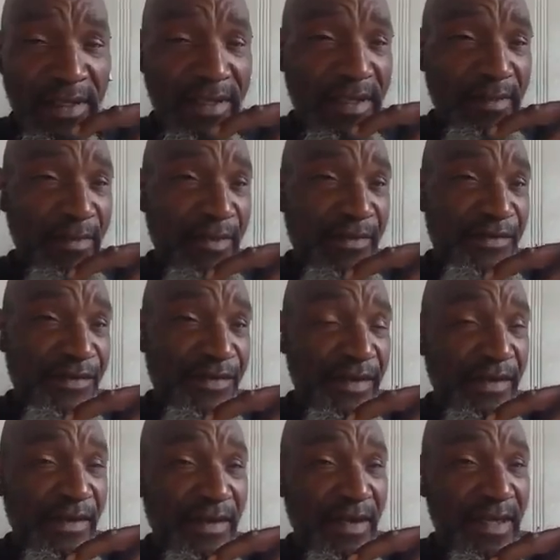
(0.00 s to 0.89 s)
And they've been
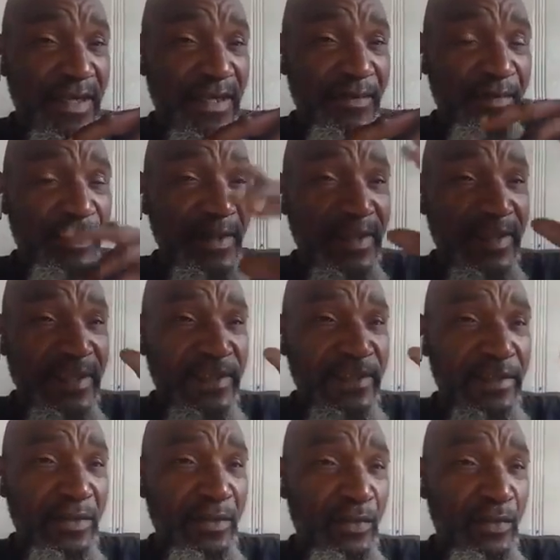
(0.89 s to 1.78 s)
sending 8
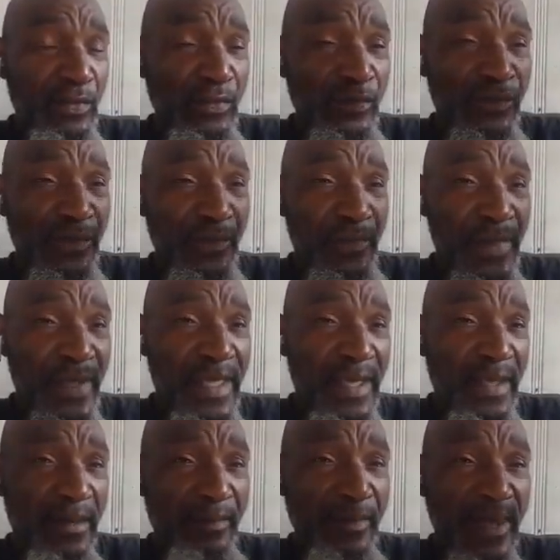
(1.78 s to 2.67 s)
plane loads of
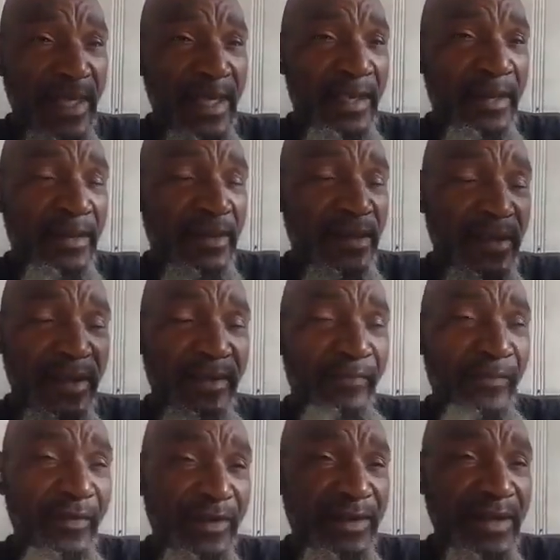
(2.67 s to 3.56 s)
back
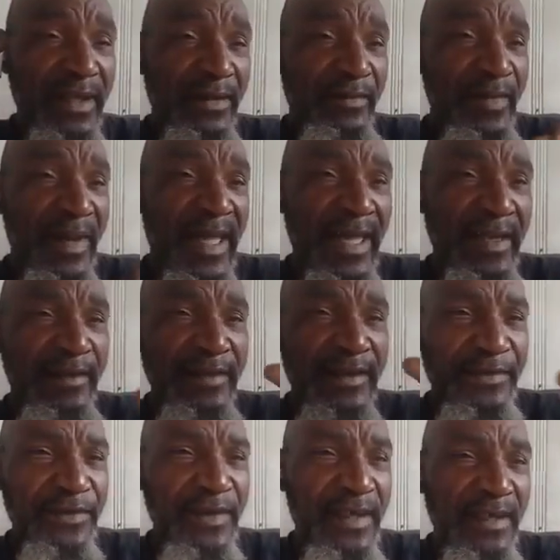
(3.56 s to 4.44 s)
every day.
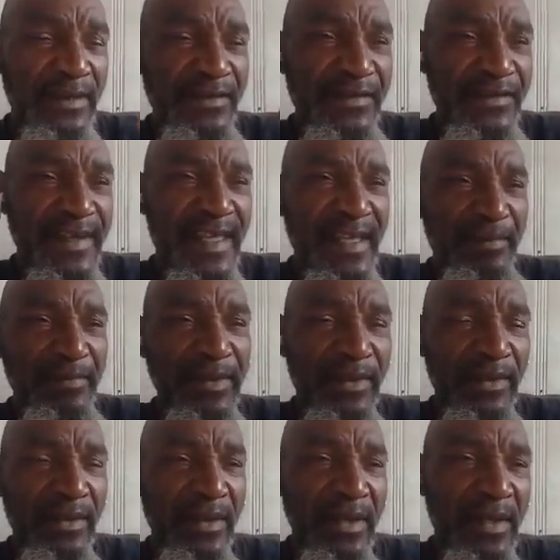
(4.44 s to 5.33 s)
Biden, I think,
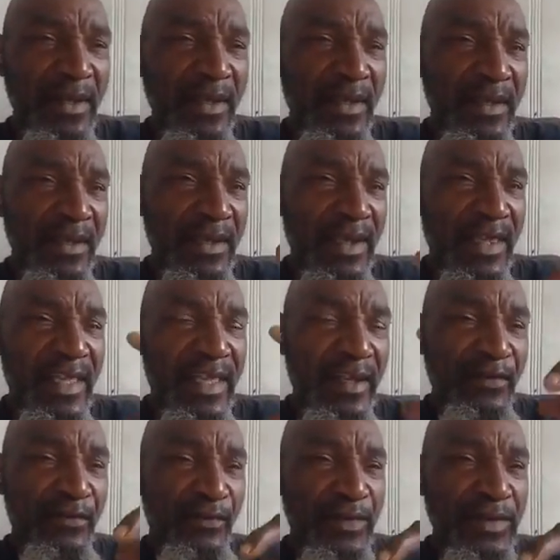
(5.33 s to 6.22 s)
stopped it
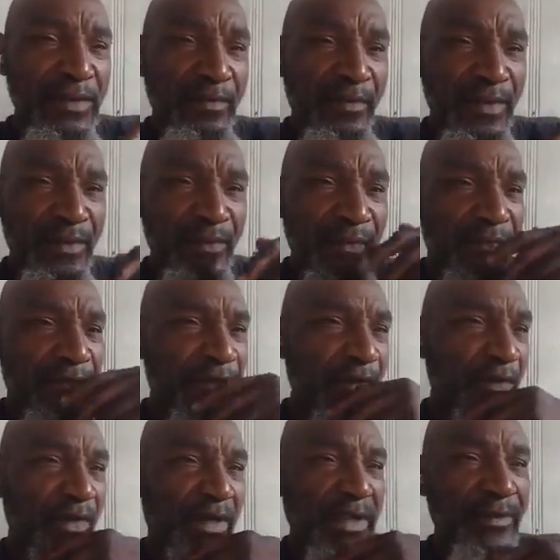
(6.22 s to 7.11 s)
last week. But
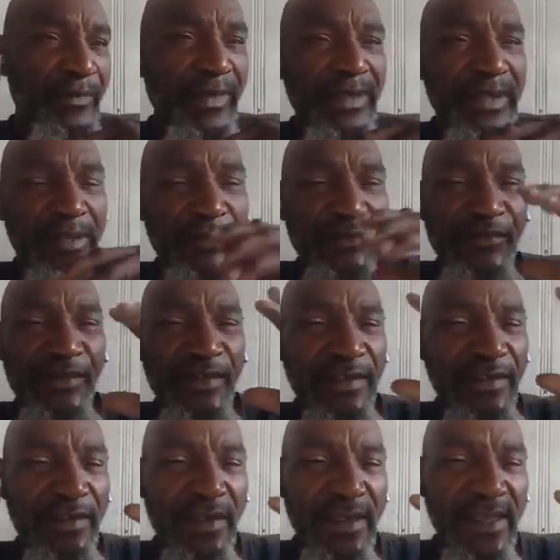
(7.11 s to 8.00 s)
before then, man, they were
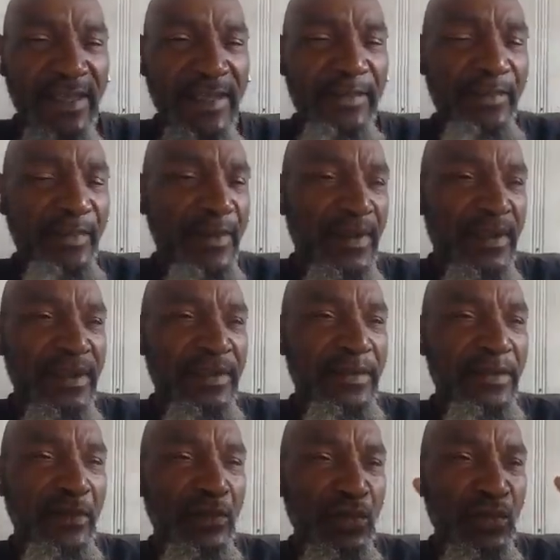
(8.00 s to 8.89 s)
sending 8
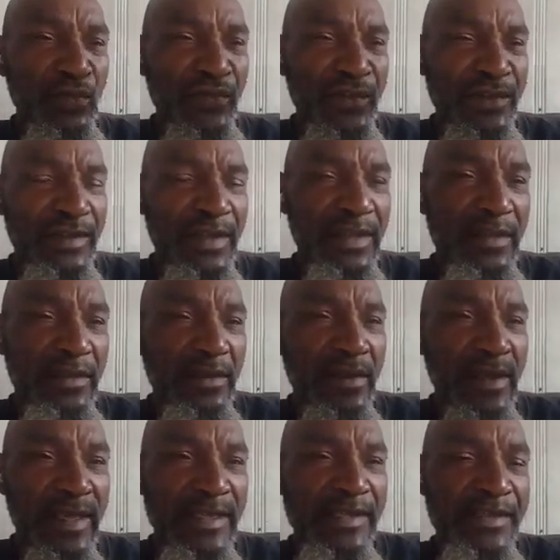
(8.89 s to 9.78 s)
plane loads a
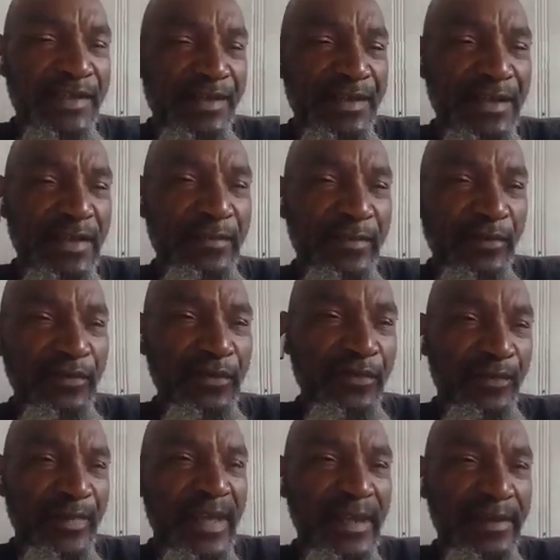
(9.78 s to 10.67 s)
day of Haitian
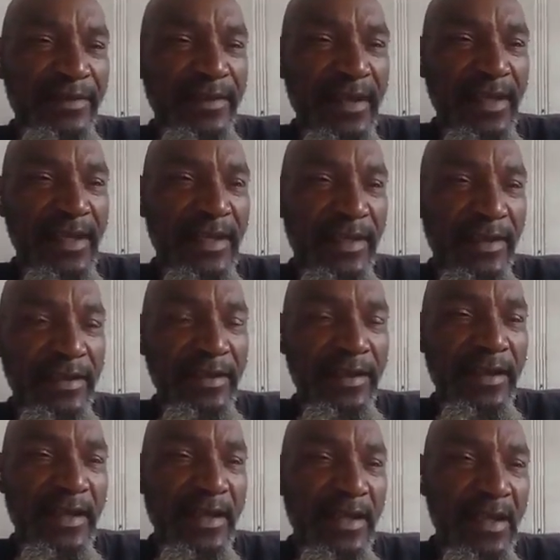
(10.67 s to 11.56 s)
immigrants back to
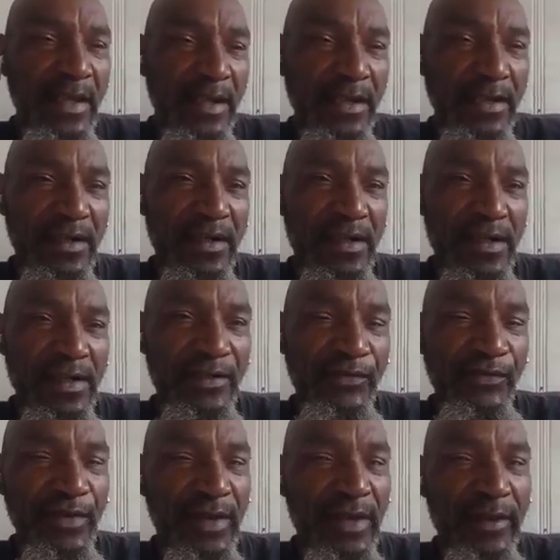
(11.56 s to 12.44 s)
Haiti. Our
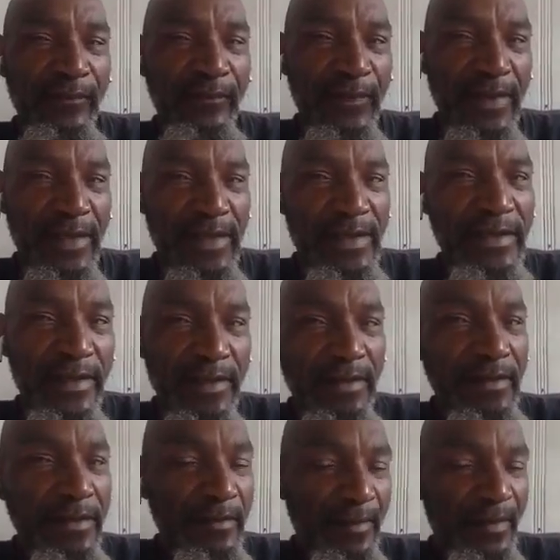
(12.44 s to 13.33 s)
country, if
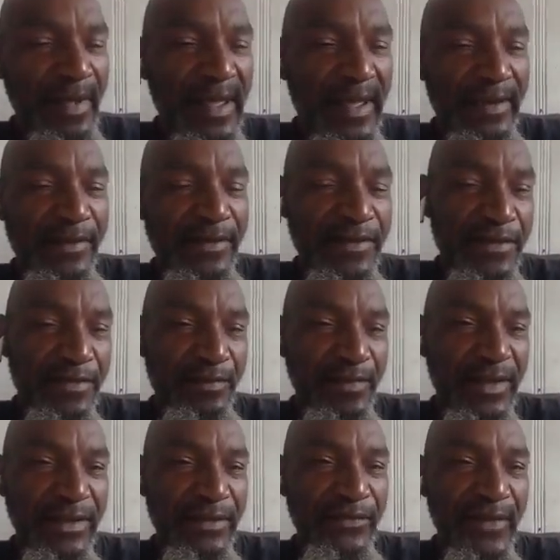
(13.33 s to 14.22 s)
anybody
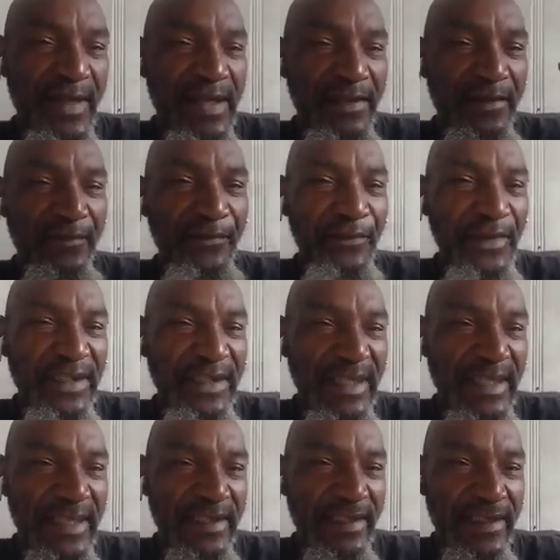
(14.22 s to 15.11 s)
should be trying to
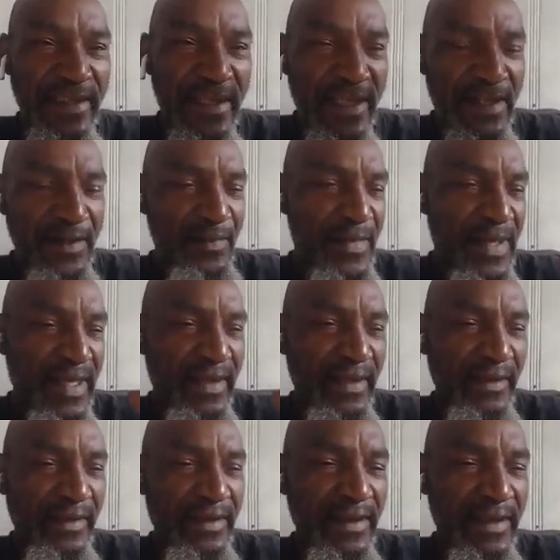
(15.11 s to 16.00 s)
flee and get
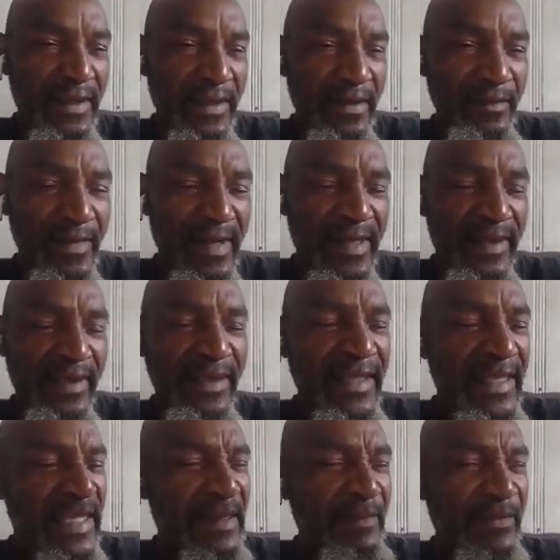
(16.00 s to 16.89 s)
automatic
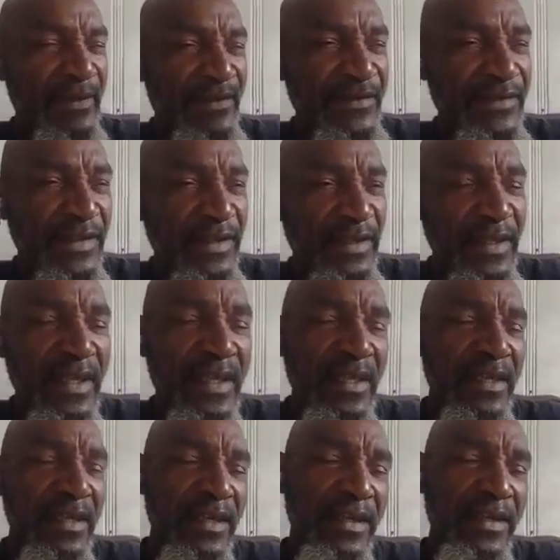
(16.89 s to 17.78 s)
amnesty
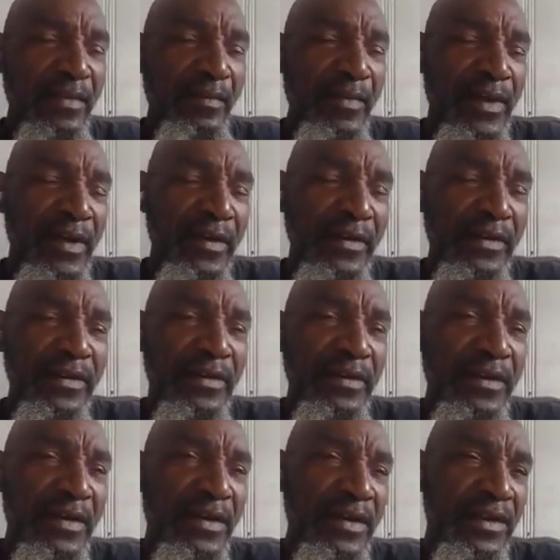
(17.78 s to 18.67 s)
in
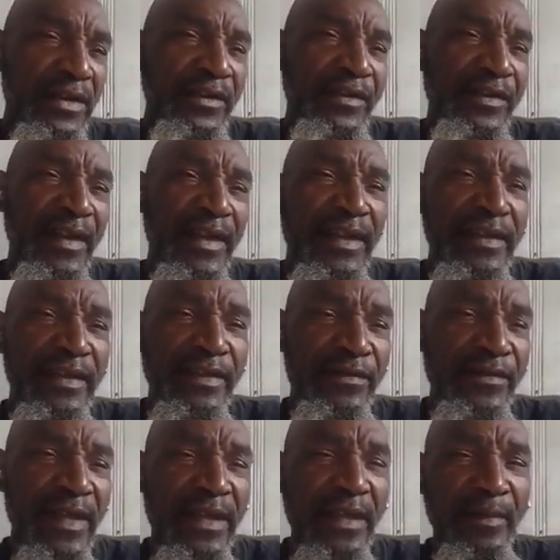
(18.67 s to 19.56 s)
America, is
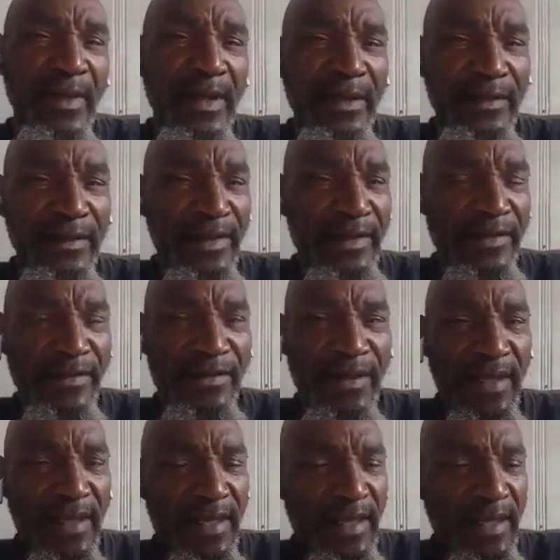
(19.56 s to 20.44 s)
Haiti. You think about it, they
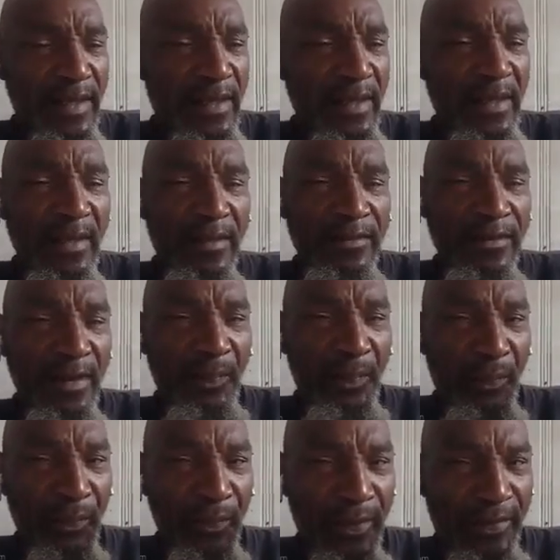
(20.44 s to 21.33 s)
just had
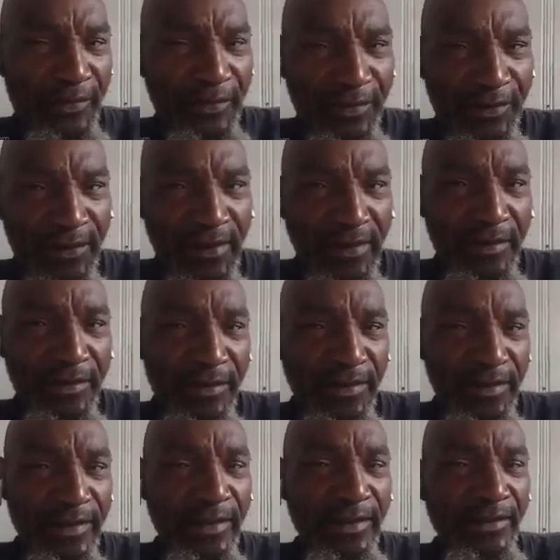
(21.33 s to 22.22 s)
their
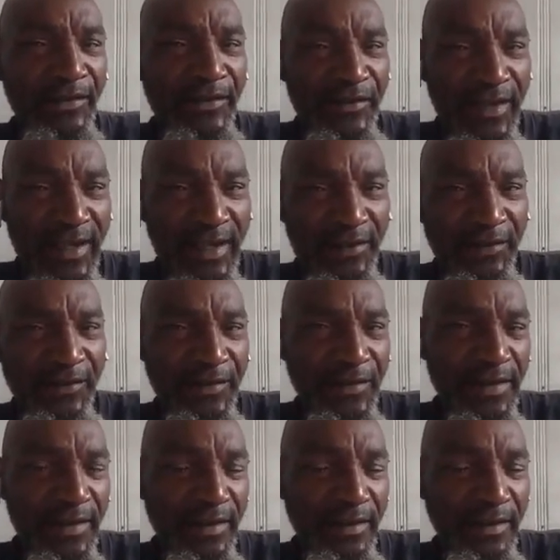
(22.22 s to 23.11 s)
president to get
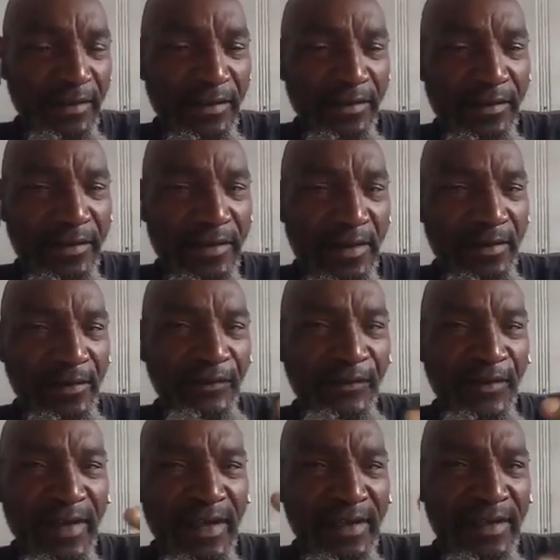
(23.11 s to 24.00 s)
assassinated. You
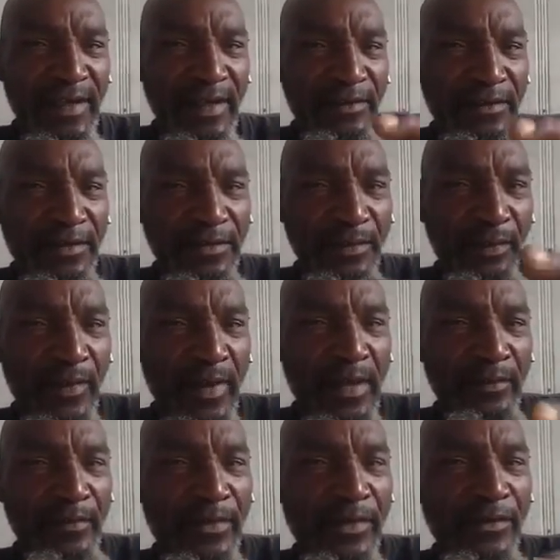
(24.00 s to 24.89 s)
come to find out that the
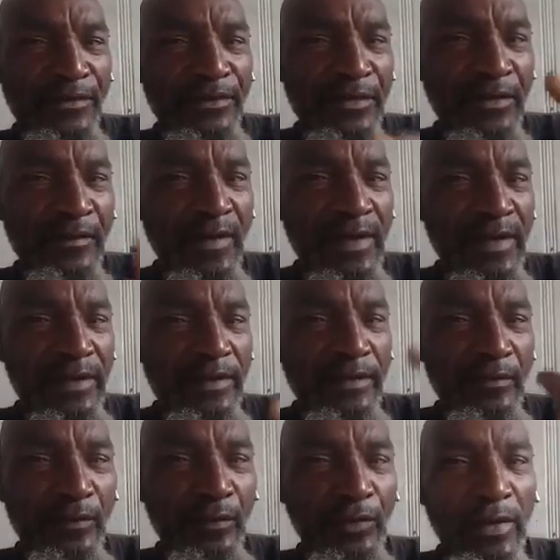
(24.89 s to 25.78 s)
prime minister of
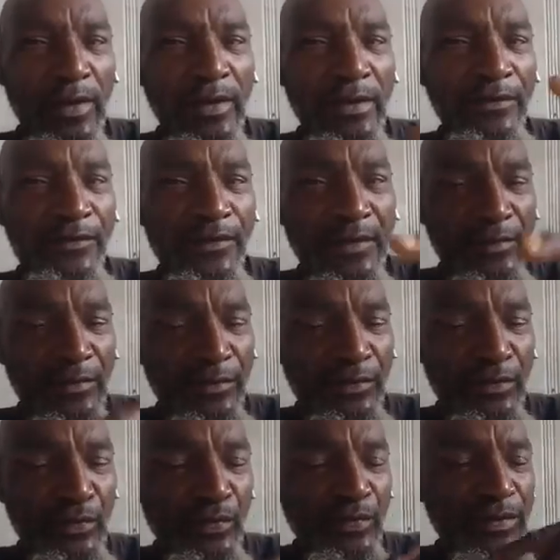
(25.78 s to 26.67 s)
Haiti has
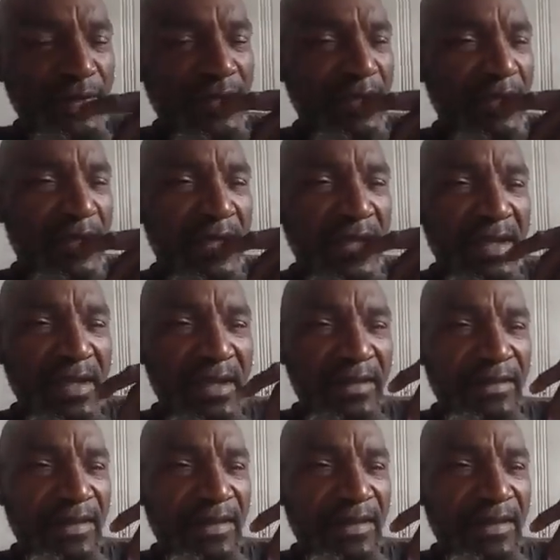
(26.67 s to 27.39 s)
something to do with that.